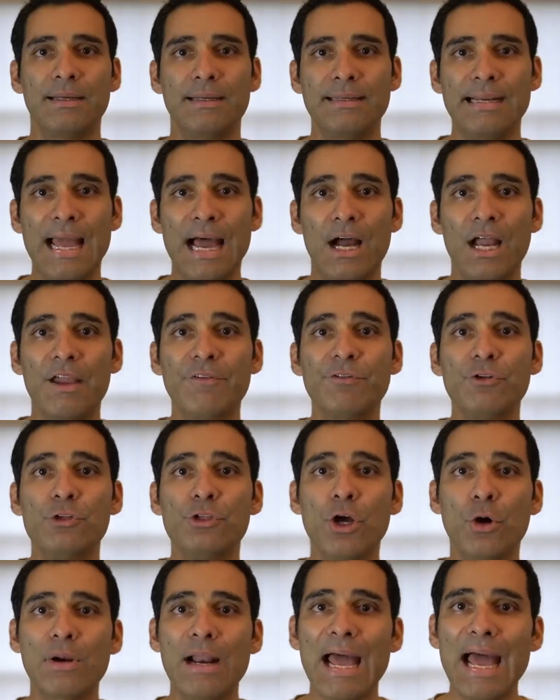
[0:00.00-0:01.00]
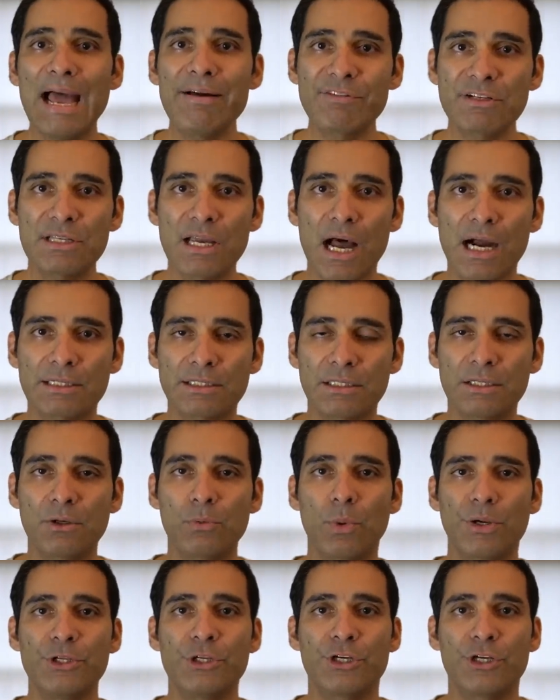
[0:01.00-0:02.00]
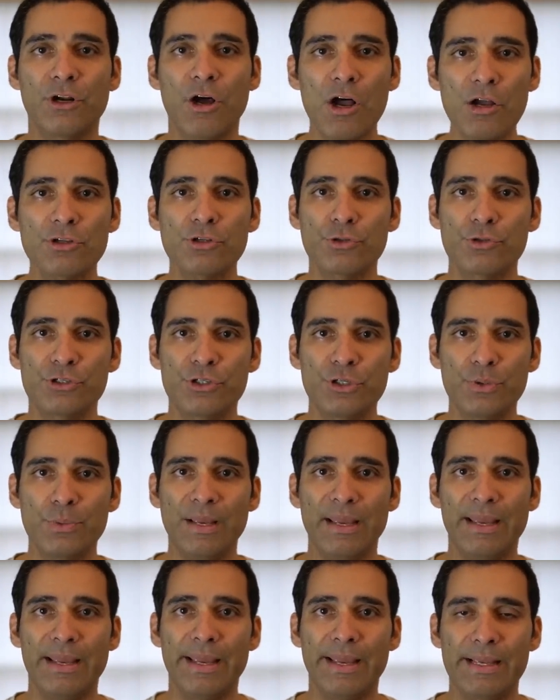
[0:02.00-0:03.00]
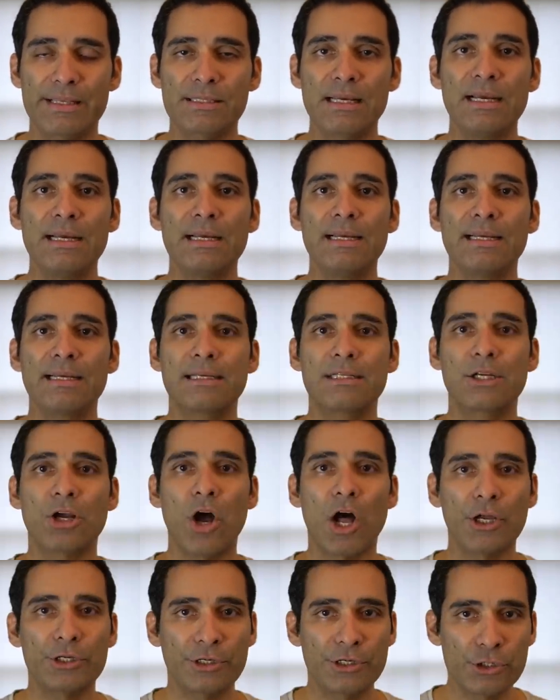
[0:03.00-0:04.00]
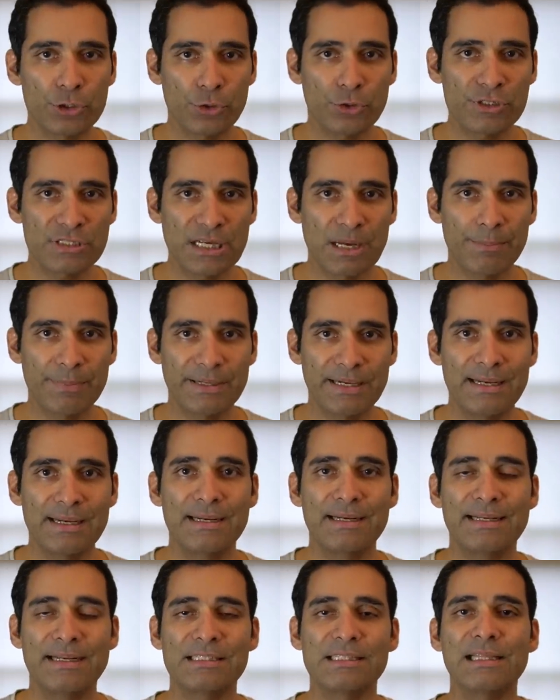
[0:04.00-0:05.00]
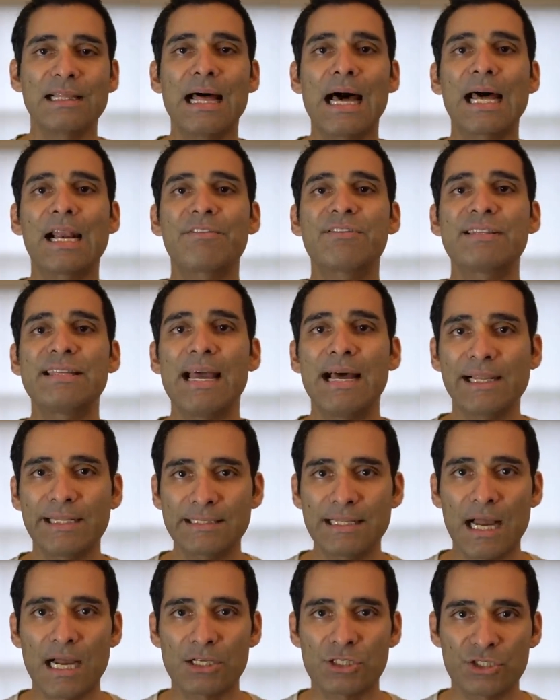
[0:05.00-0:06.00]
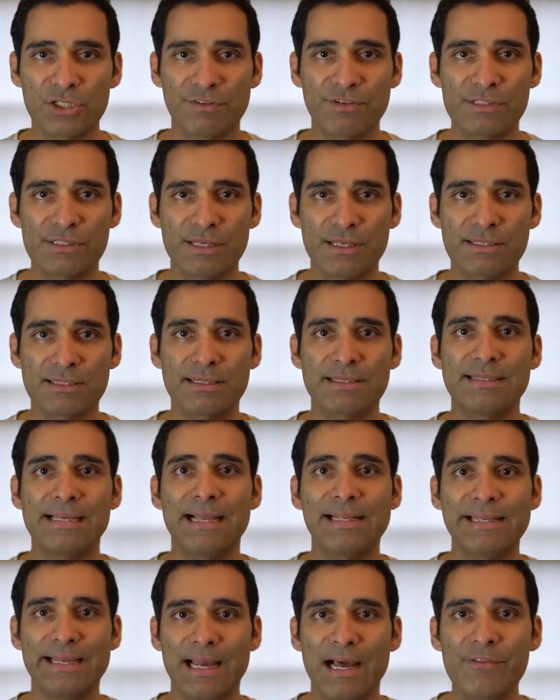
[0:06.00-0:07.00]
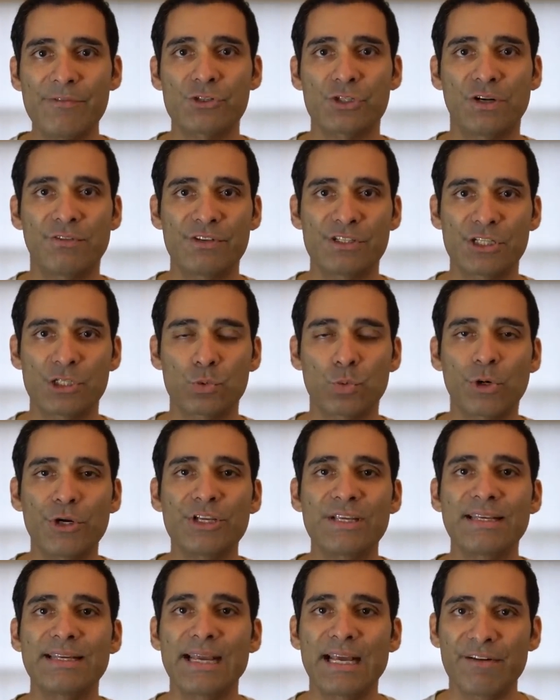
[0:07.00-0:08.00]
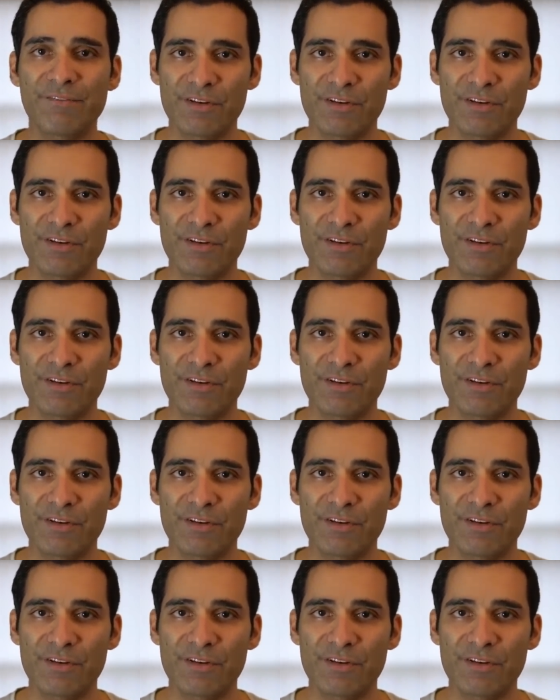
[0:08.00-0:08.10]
Now, if you don't have a doctor, what you can also do is Call your insurance company. There's a lot of teledoc services and telehealth services where you can get a